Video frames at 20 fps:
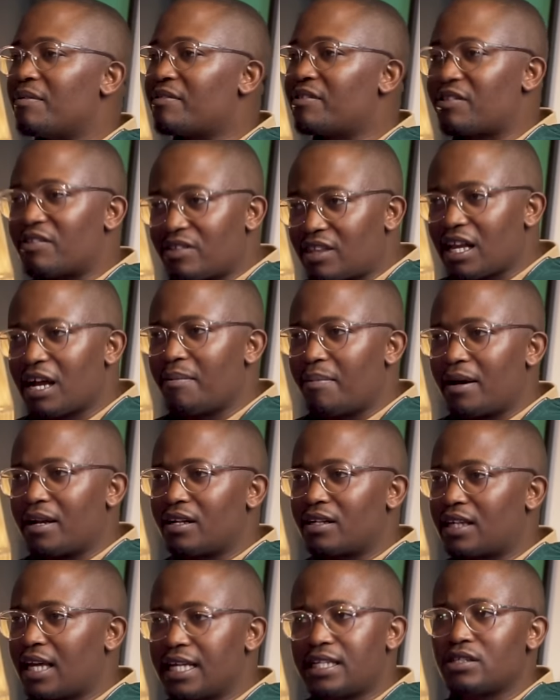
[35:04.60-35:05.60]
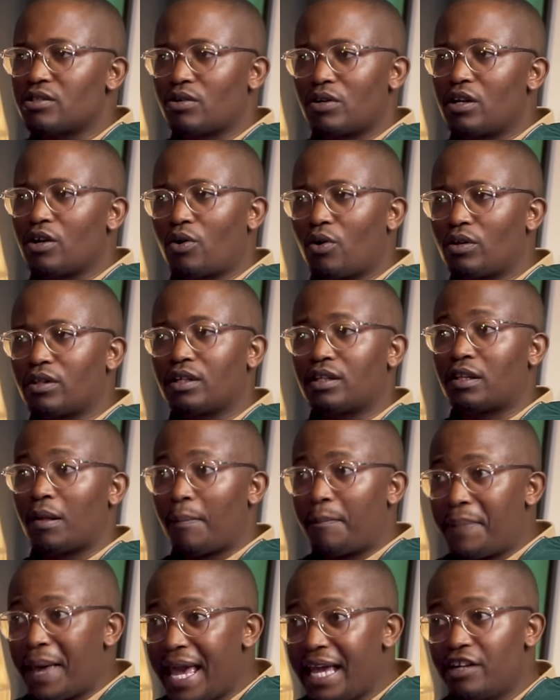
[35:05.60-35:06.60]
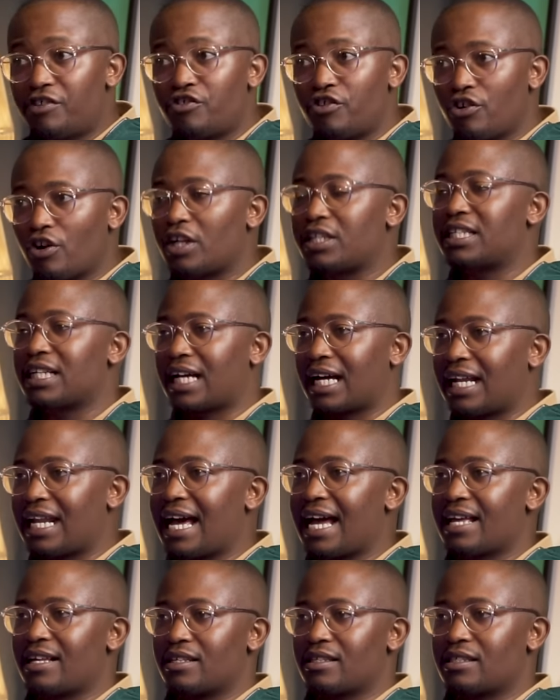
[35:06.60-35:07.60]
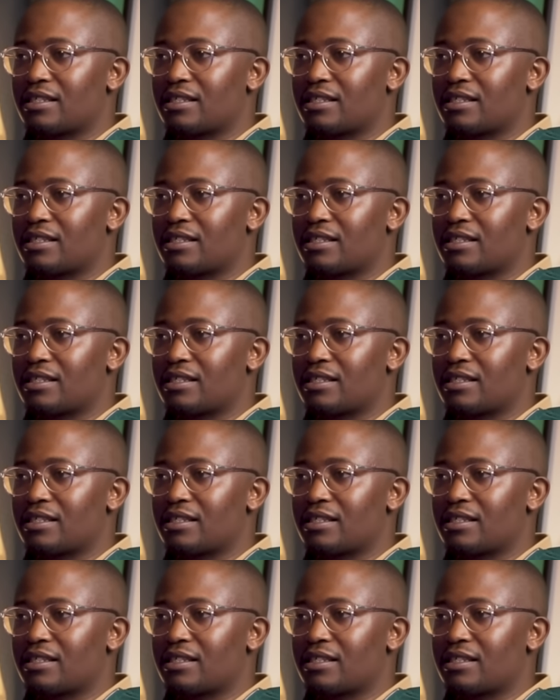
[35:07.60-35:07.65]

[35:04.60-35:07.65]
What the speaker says: think about it. Gayton's already called it the Patriotic Alliance.